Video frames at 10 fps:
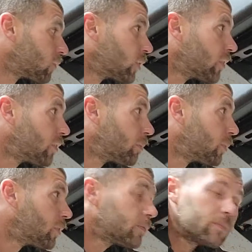Really
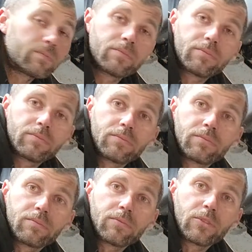simple,
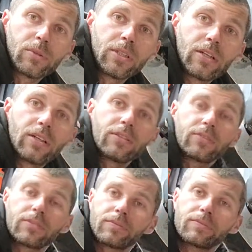to be honest.